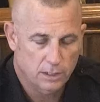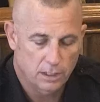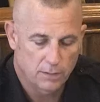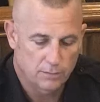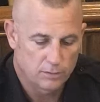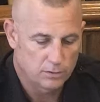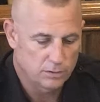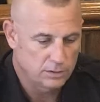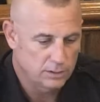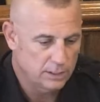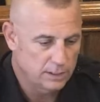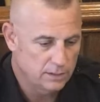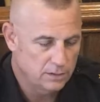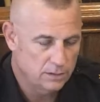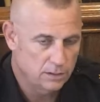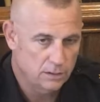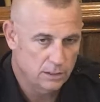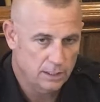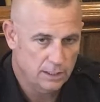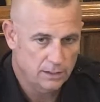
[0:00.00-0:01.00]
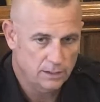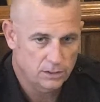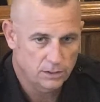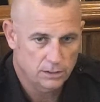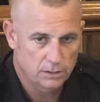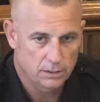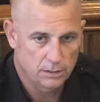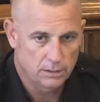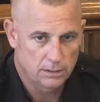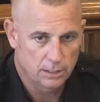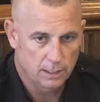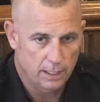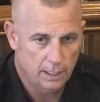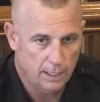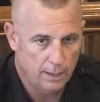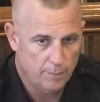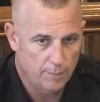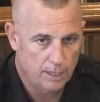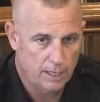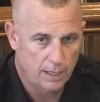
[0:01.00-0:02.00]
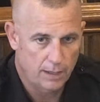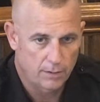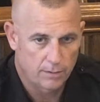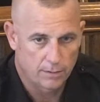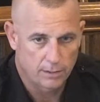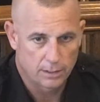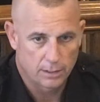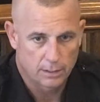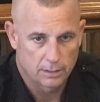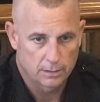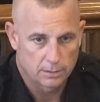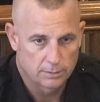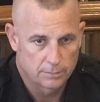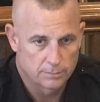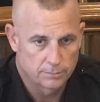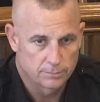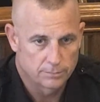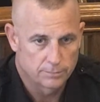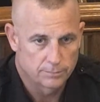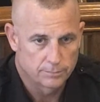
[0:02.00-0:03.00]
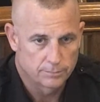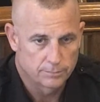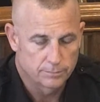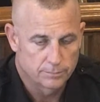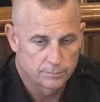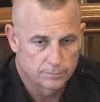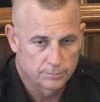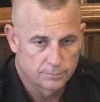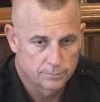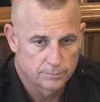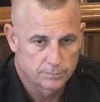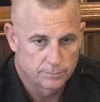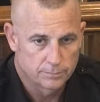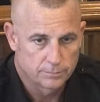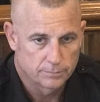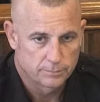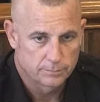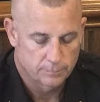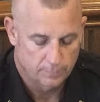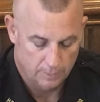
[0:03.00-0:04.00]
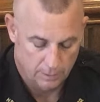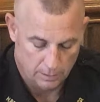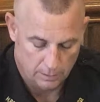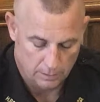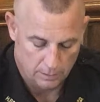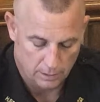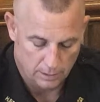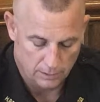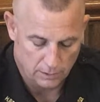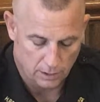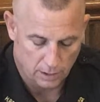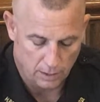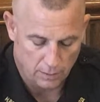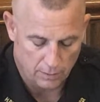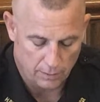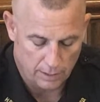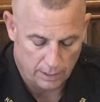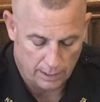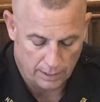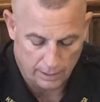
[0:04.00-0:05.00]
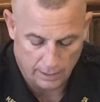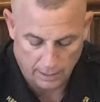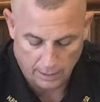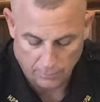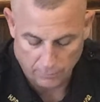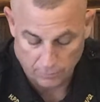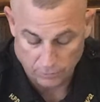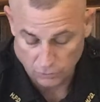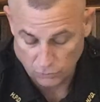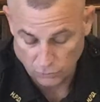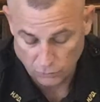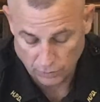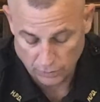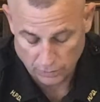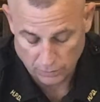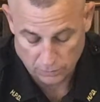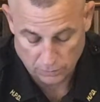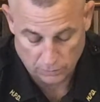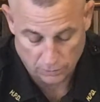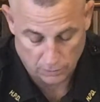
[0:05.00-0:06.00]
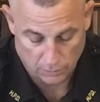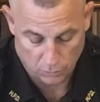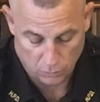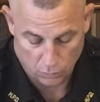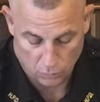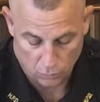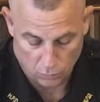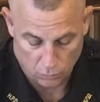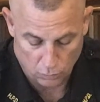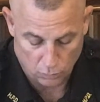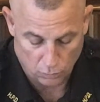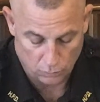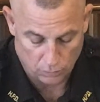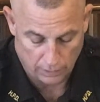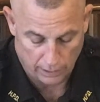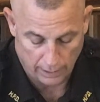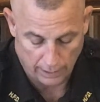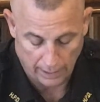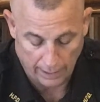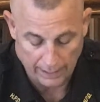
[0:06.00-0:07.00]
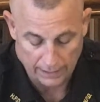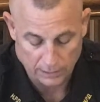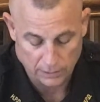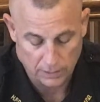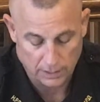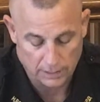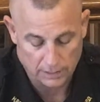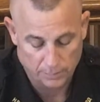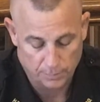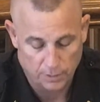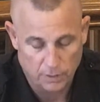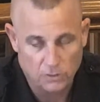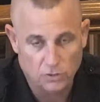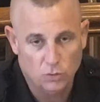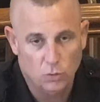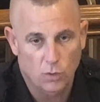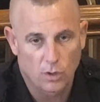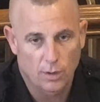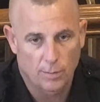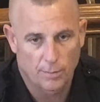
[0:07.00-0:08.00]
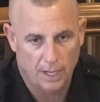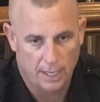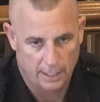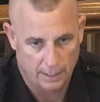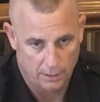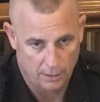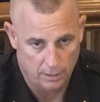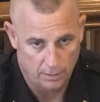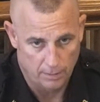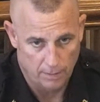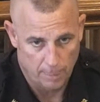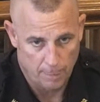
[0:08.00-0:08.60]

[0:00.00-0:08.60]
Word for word: covers installation and monitoring. Okay. It's 198 for two years, so and it's it's per square mile.